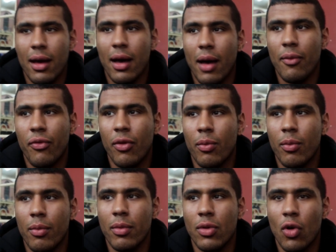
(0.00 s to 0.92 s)
I'm
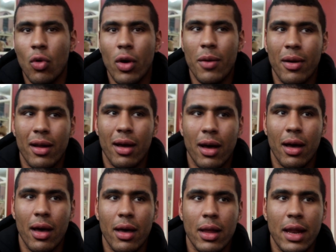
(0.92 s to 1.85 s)
from Norway, but
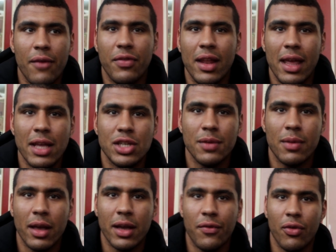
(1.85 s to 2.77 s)
I lived in Egypt
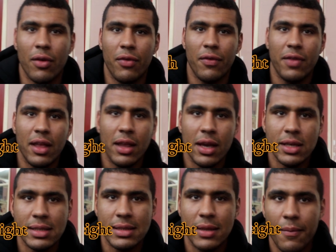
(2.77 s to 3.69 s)
like for 15 years.